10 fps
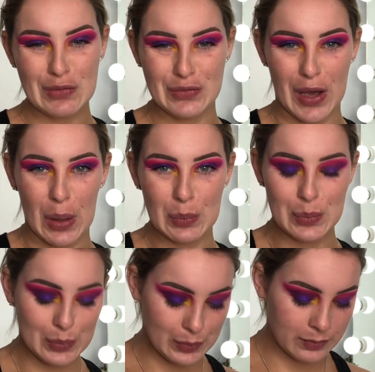Fab.
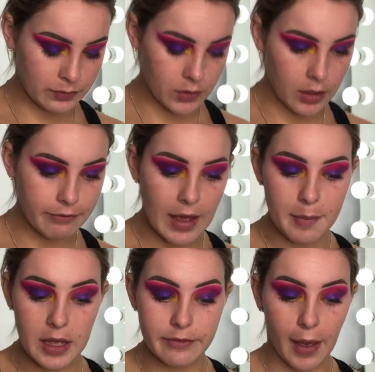Fab,
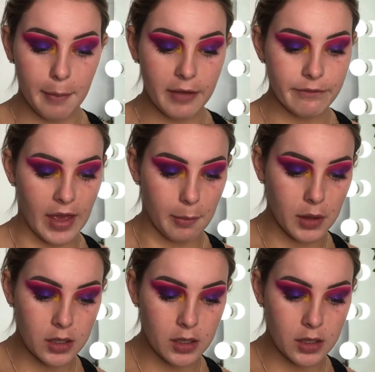fab, fab.